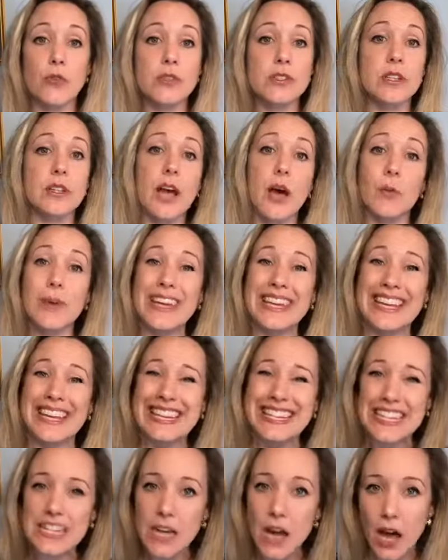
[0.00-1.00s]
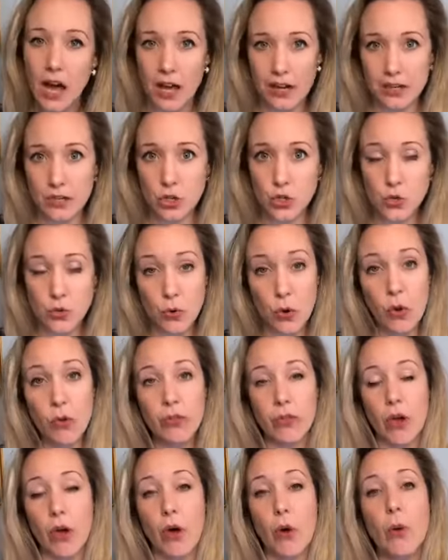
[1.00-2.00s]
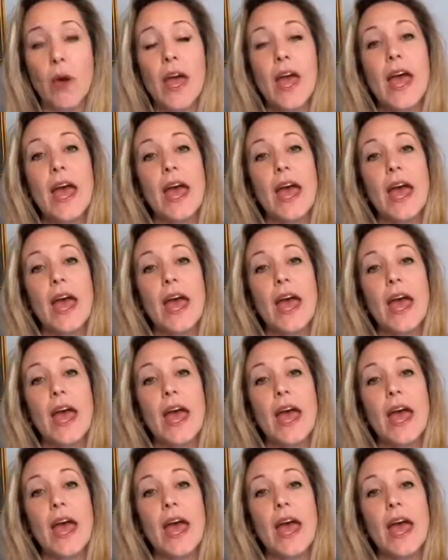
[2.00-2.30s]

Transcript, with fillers: There's a lot we cannot control though.